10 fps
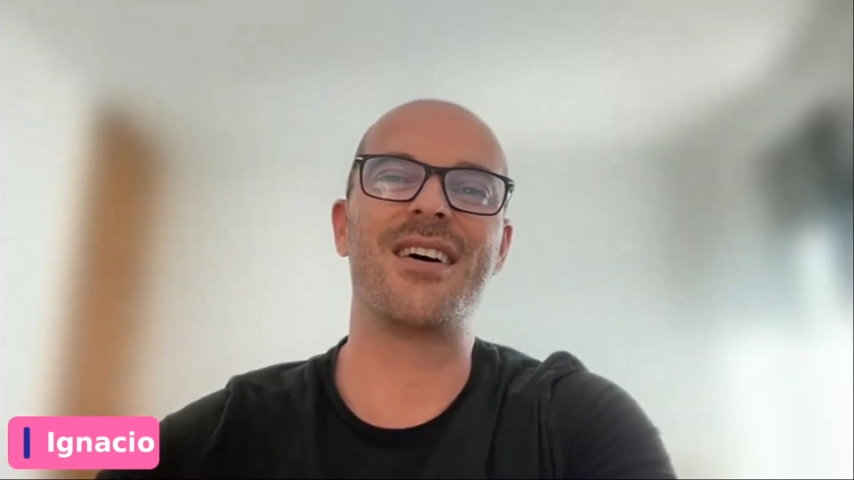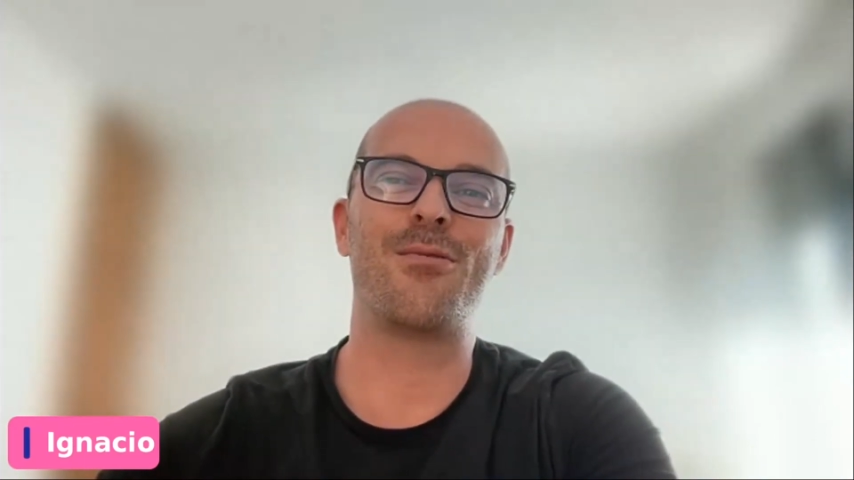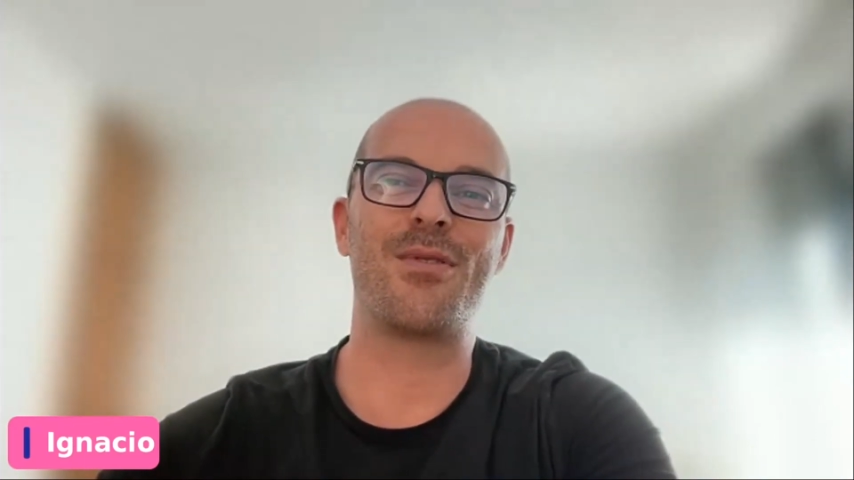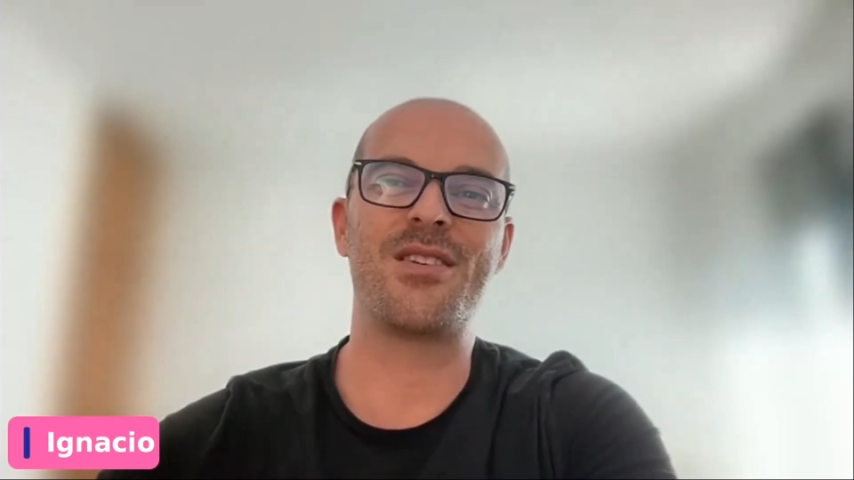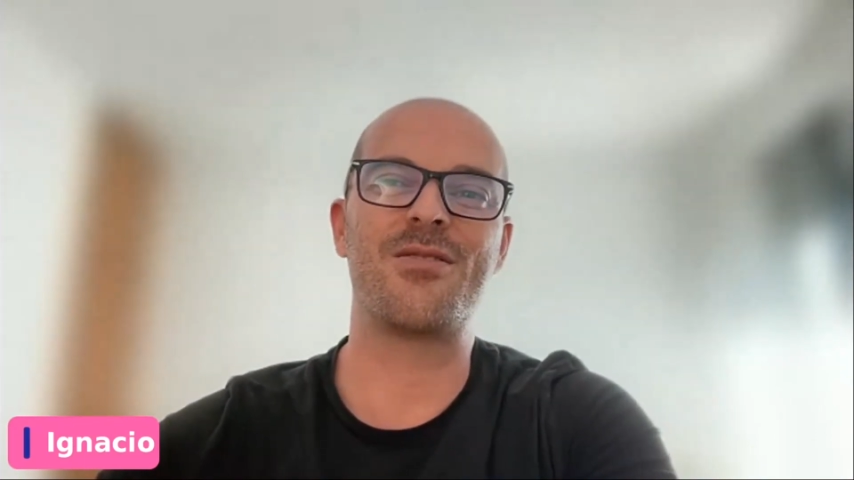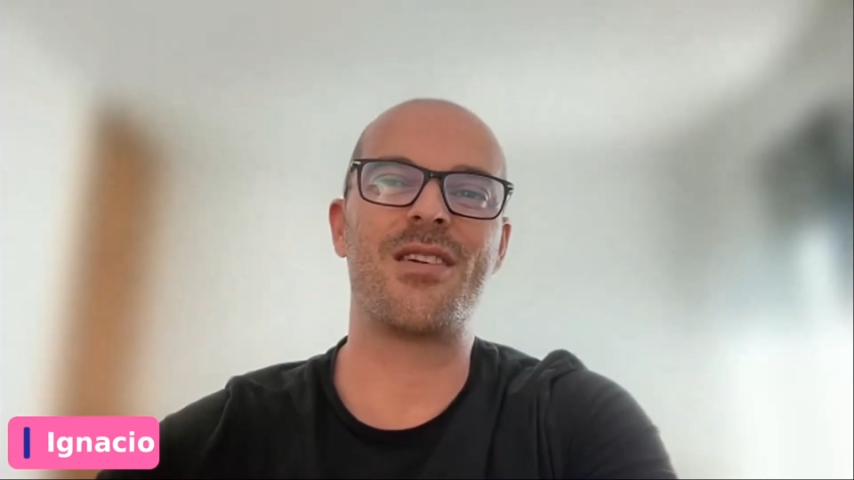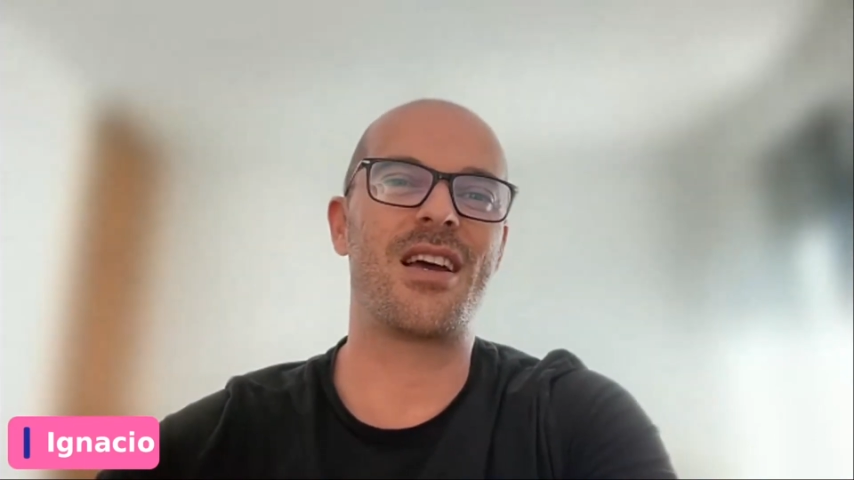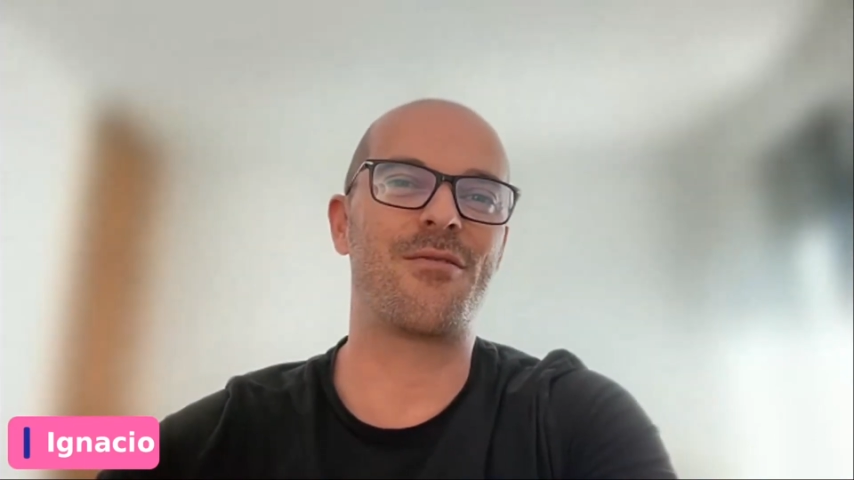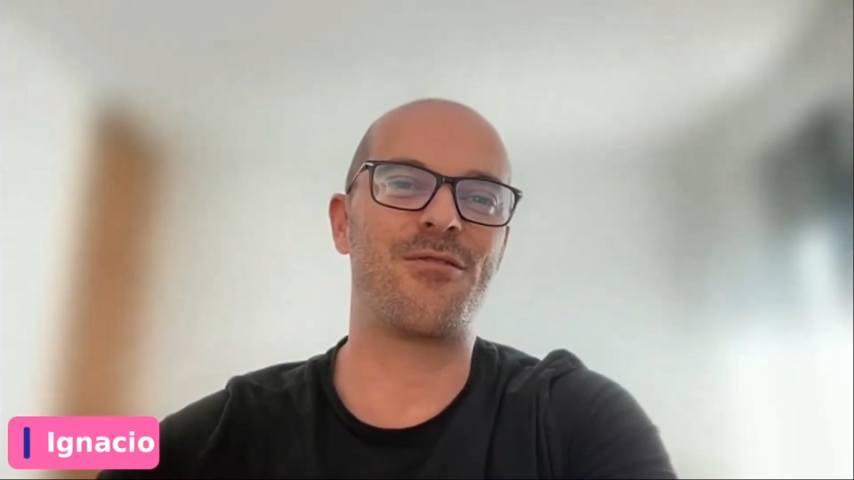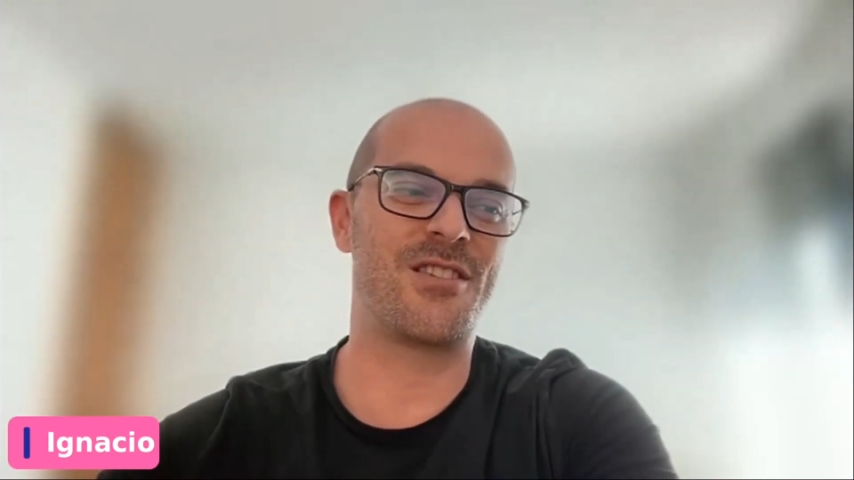reason.
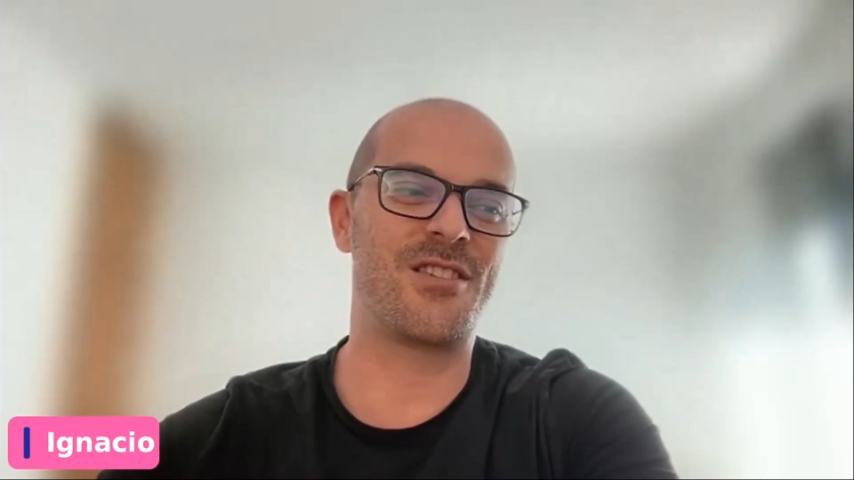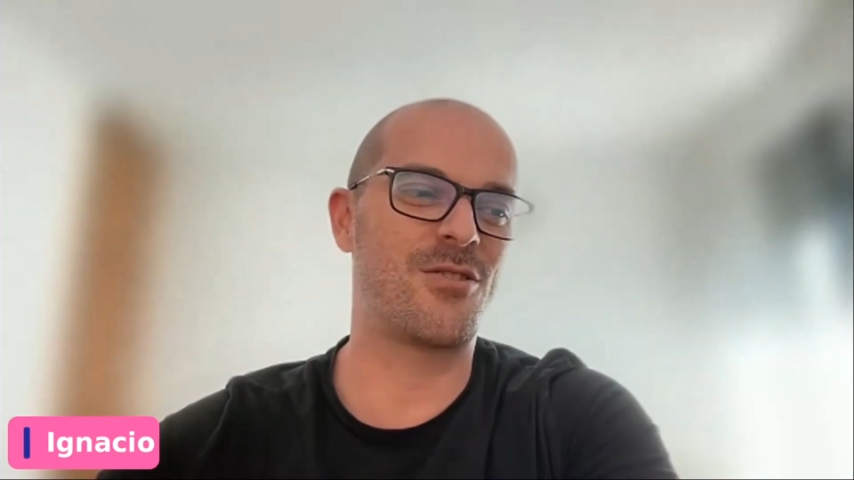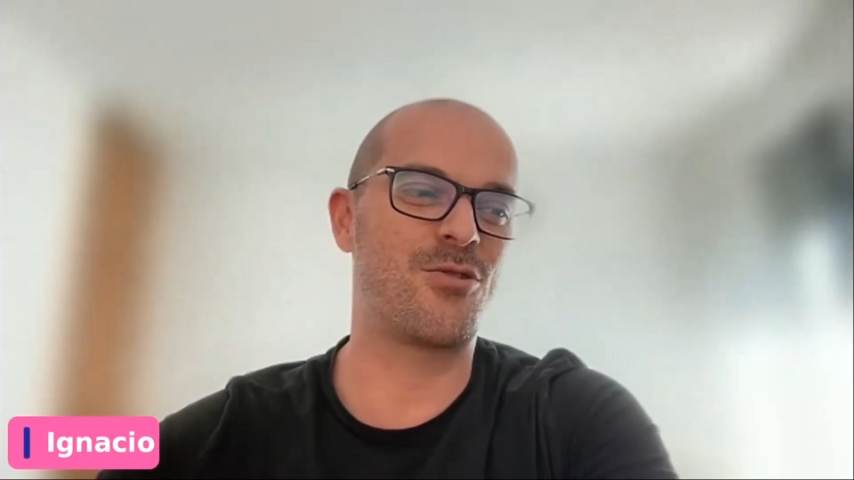Like, for instance,